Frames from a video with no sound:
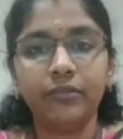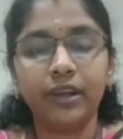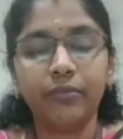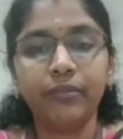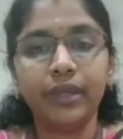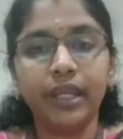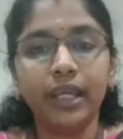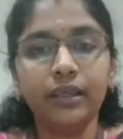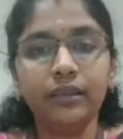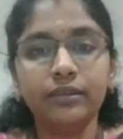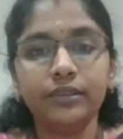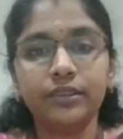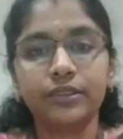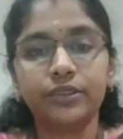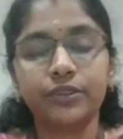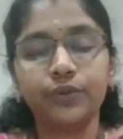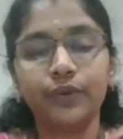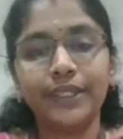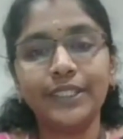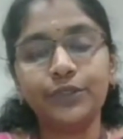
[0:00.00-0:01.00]
Ramya.
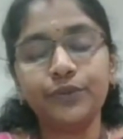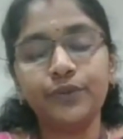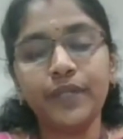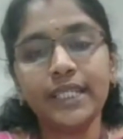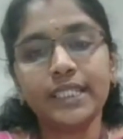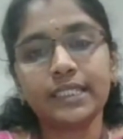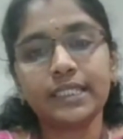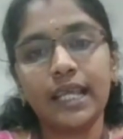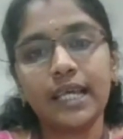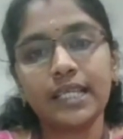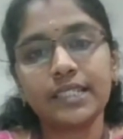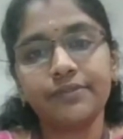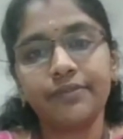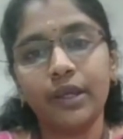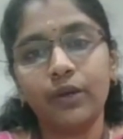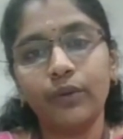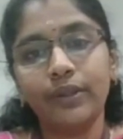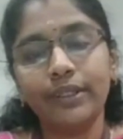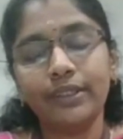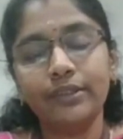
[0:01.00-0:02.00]
So in today's class,
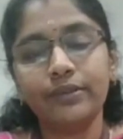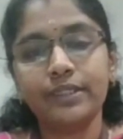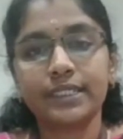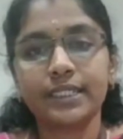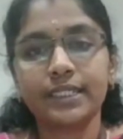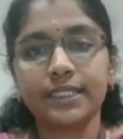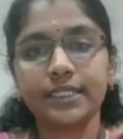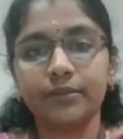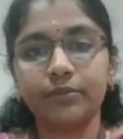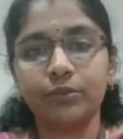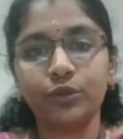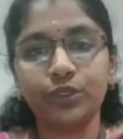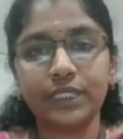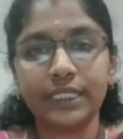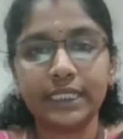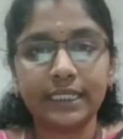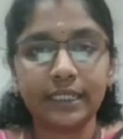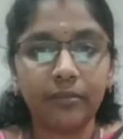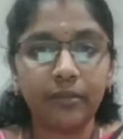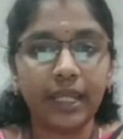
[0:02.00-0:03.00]
we are going to discuss about
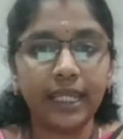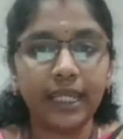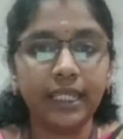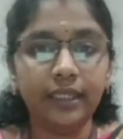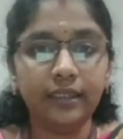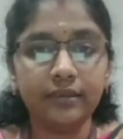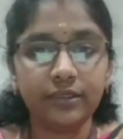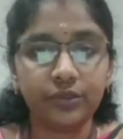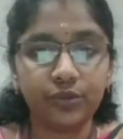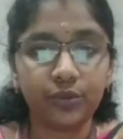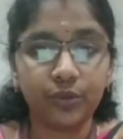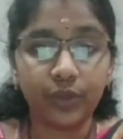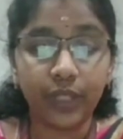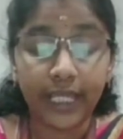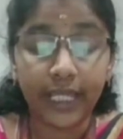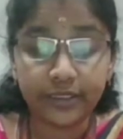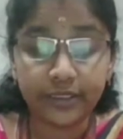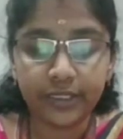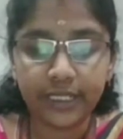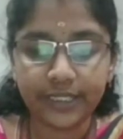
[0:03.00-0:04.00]
data mining. So
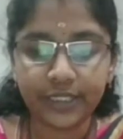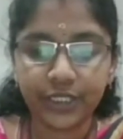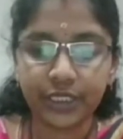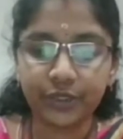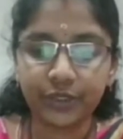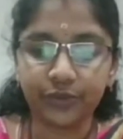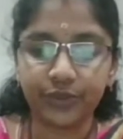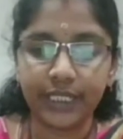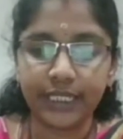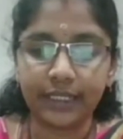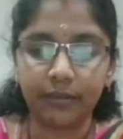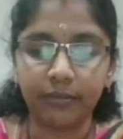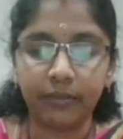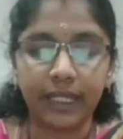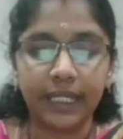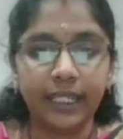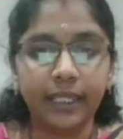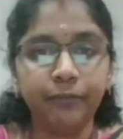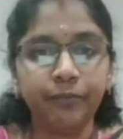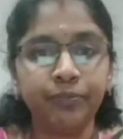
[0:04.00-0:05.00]
the introduction to data
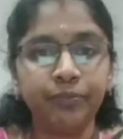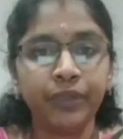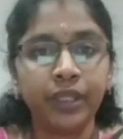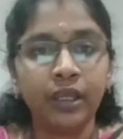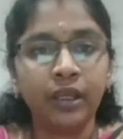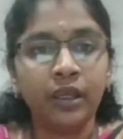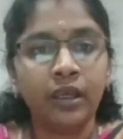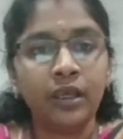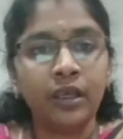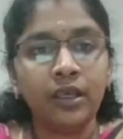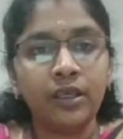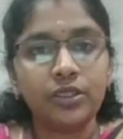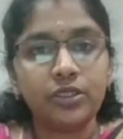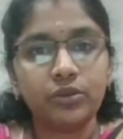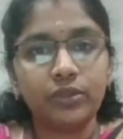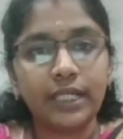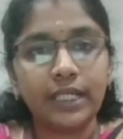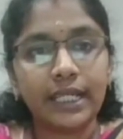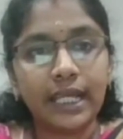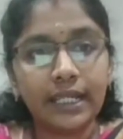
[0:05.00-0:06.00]
mining.
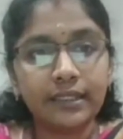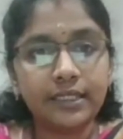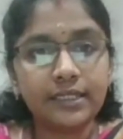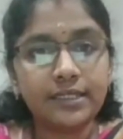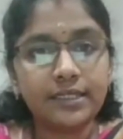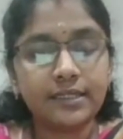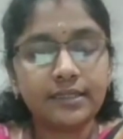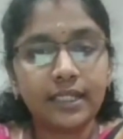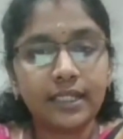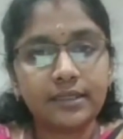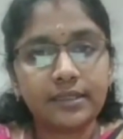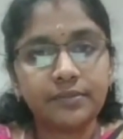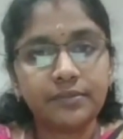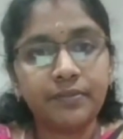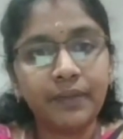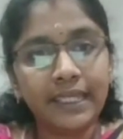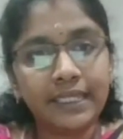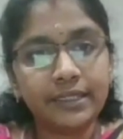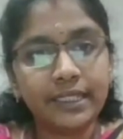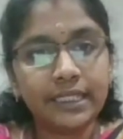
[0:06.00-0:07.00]
So the contents that is
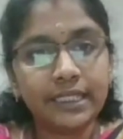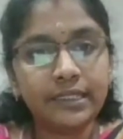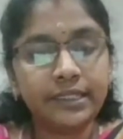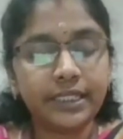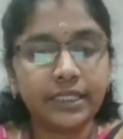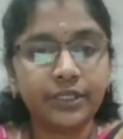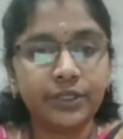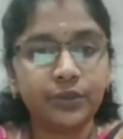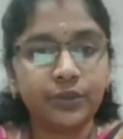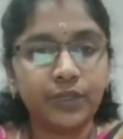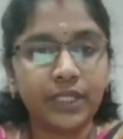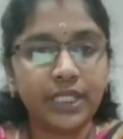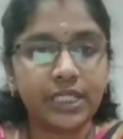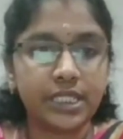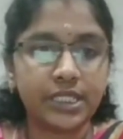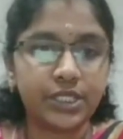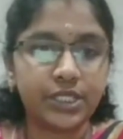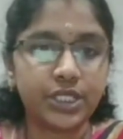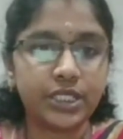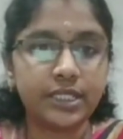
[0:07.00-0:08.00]
being dealt in
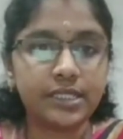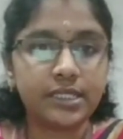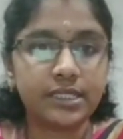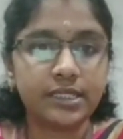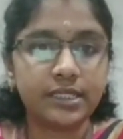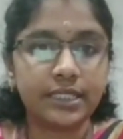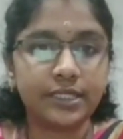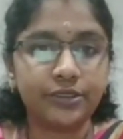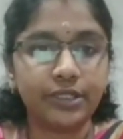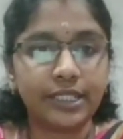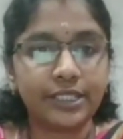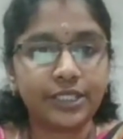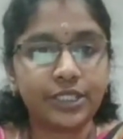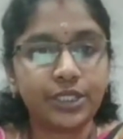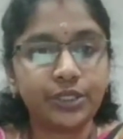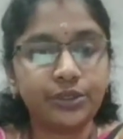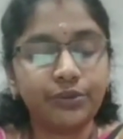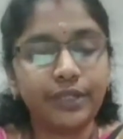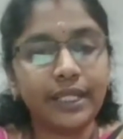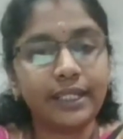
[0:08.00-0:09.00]
today's session is
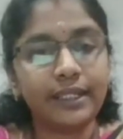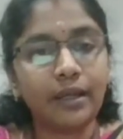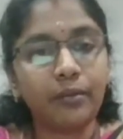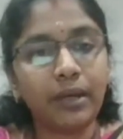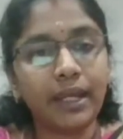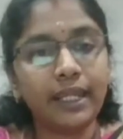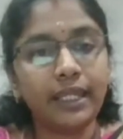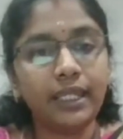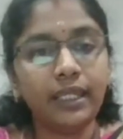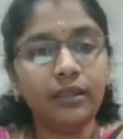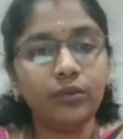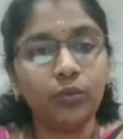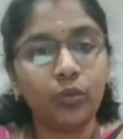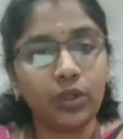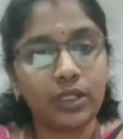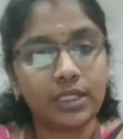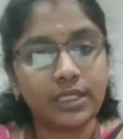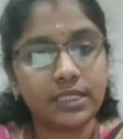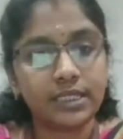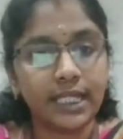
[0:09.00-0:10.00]
introduction to data mining,
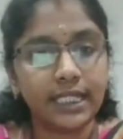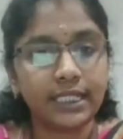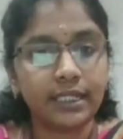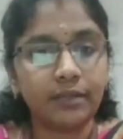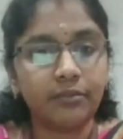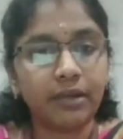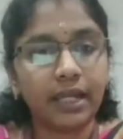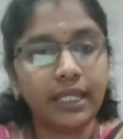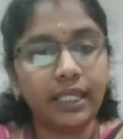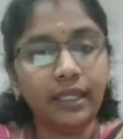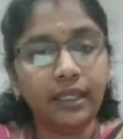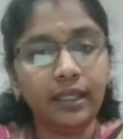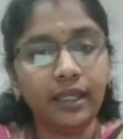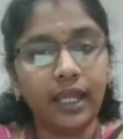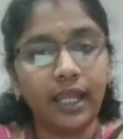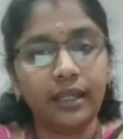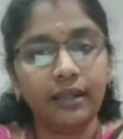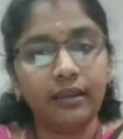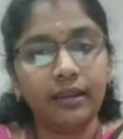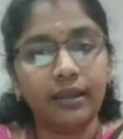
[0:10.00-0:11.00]
what is data mining,
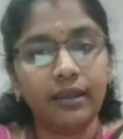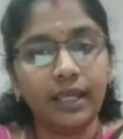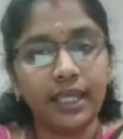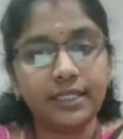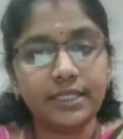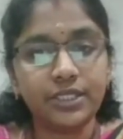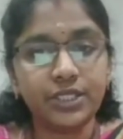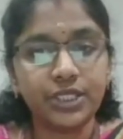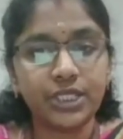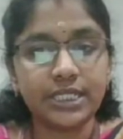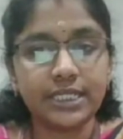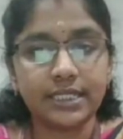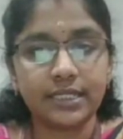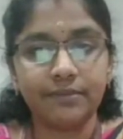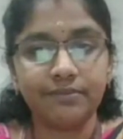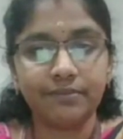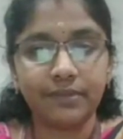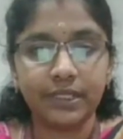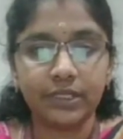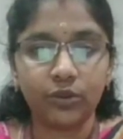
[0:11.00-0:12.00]
and the essential
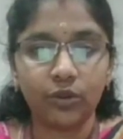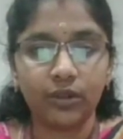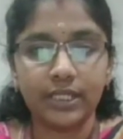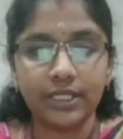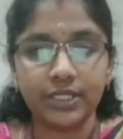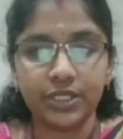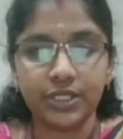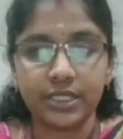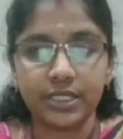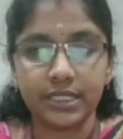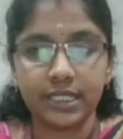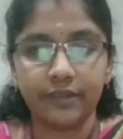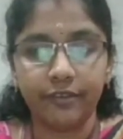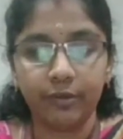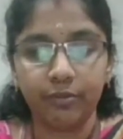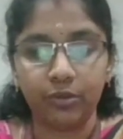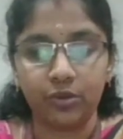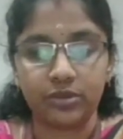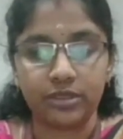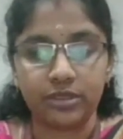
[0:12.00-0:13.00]
step in knowledge
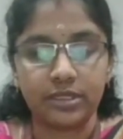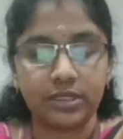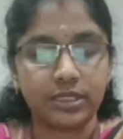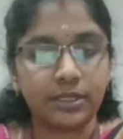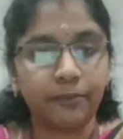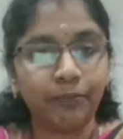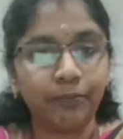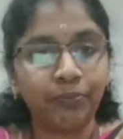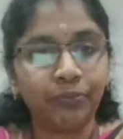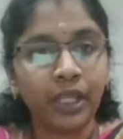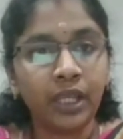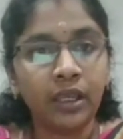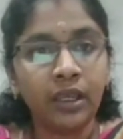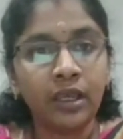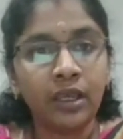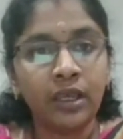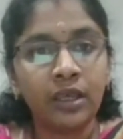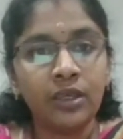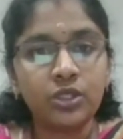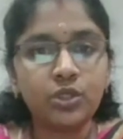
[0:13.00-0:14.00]
discovery process.
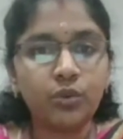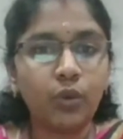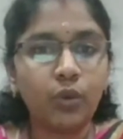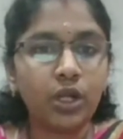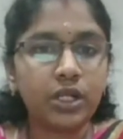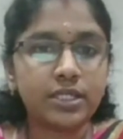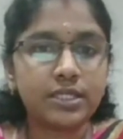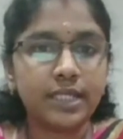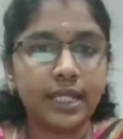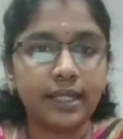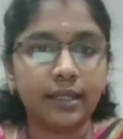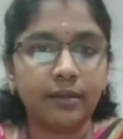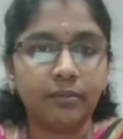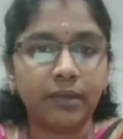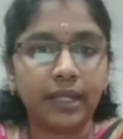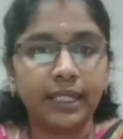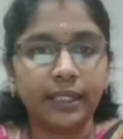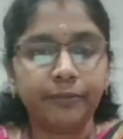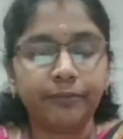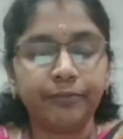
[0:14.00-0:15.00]
So what is data
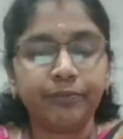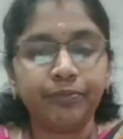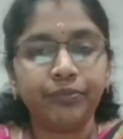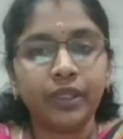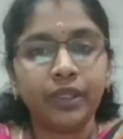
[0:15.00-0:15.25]
mining?